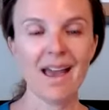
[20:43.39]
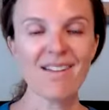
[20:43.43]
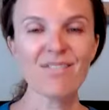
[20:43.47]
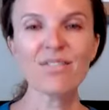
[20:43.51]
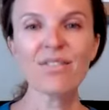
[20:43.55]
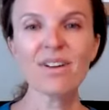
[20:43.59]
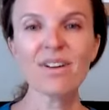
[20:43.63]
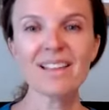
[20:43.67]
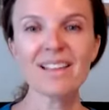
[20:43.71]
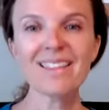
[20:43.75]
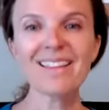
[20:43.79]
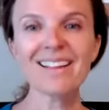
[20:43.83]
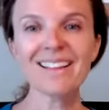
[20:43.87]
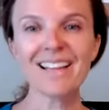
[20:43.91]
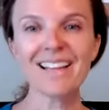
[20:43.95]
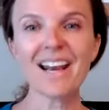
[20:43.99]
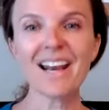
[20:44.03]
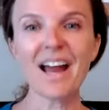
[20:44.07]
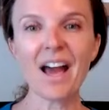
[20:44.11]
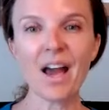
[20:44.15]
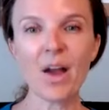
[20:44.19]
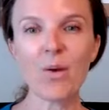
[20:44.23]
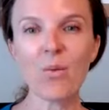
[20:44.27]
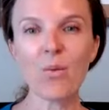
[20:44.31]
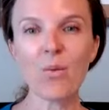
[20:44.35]

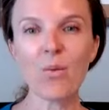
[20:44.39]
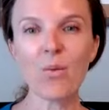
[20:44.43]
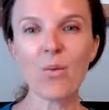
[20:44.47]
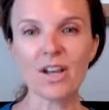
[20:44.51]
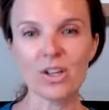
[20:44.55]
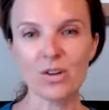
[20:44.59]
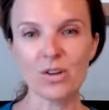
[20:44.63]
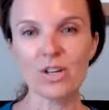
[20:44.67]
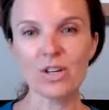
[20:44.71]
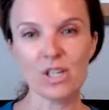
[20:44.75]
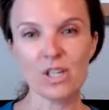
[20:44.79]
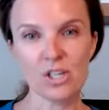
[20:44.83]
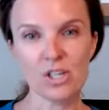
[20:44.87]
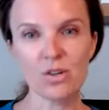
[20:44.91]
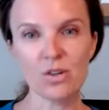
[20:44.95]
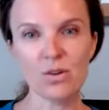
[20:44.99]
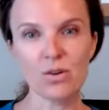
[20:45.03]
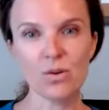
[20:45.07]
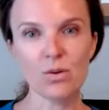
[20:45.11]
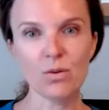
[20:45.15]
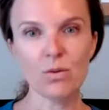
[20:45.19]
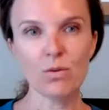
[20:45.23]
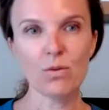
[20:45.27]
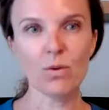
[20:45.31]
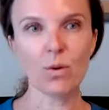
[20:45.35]
Everything that I want you to
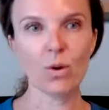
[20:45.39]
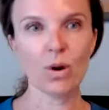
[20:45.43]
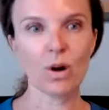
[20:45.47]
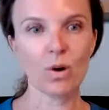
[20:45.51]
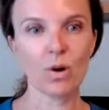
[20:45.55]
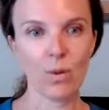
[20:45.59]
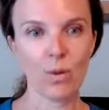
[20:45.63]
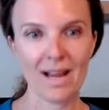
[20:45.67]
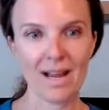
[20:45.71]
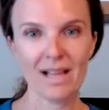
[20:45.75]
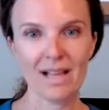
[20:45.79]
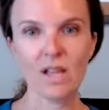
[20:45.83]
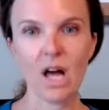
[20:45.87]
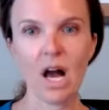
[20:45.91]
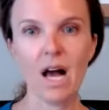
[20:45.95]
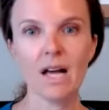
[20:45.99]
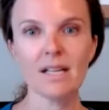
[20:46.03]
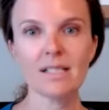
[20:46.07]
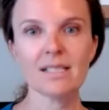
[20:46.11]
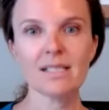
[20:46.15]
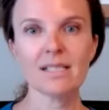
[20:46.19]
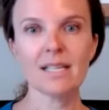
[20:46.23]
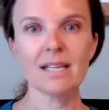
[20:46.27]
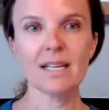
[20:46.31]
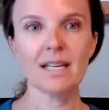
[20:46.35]
do for weight
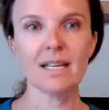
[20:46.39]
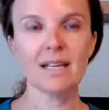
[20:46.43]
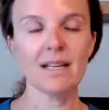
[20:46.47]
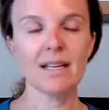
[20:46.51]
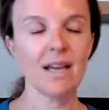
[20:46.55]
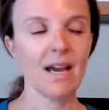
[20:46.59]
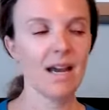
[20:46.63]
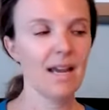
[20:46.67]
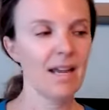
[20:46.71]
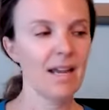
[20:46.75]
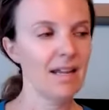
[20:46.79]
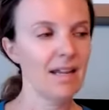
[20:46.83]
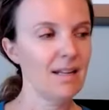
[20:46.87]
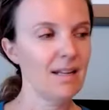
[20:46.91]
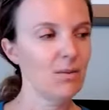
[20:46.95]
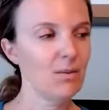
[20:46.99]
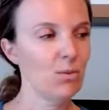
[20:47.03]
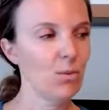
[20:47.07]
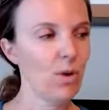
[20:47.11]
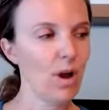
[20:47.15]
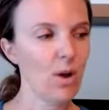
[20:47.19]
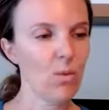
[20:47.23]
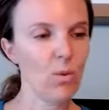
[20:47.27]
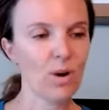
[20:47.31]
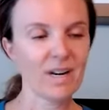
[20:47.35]
loss,
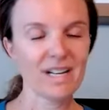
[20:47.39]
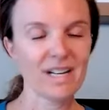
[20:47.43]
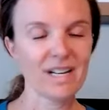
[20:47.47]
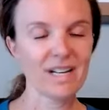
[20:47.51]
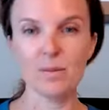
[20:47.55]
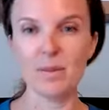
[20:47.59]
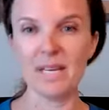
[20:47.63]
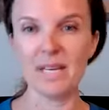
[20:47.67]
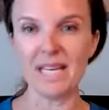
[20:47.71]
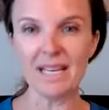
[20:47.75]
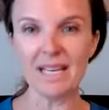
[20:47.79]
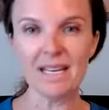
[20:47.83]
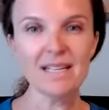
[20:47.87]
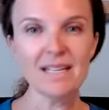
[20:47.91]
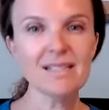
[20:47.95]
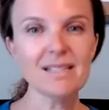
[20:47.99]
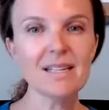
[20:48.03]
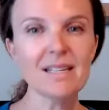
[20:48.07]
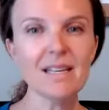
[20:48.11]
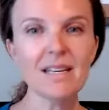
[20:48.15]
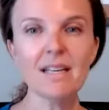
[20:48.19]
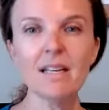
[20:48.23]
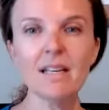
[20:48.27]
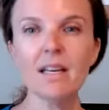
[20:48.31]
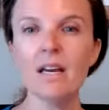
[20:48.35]
I want it to be
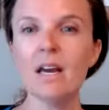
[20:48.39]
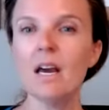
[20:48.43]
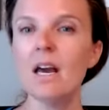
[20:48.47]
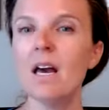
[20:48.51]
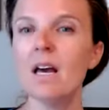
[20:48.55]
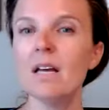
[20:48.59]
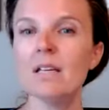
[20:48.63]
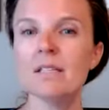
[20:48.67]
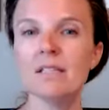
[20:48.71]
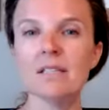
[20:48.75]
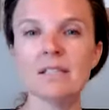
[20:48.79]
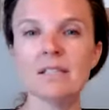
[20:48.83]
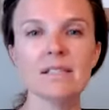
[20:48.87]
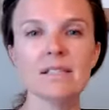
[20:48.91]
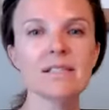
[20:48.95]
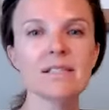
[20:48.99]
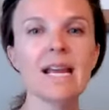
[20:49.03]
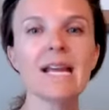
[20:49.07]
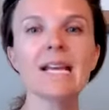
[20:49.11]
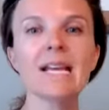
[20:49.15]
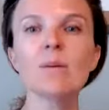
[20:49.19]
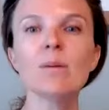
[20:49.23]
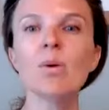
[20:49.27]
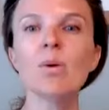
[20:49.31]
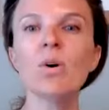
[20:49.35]
easy,
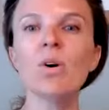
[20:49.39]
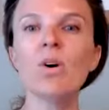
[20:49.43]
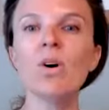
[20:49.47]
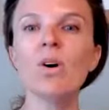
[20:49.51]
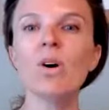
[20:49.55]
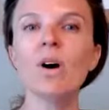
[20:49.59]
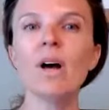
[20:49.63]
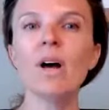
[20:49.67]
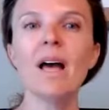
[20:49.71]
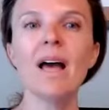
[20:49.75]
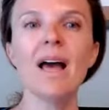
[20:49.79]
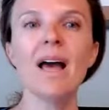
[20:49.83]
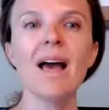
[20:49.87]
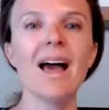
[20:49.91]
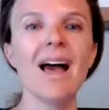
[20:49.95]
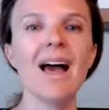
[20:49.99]
sustainable,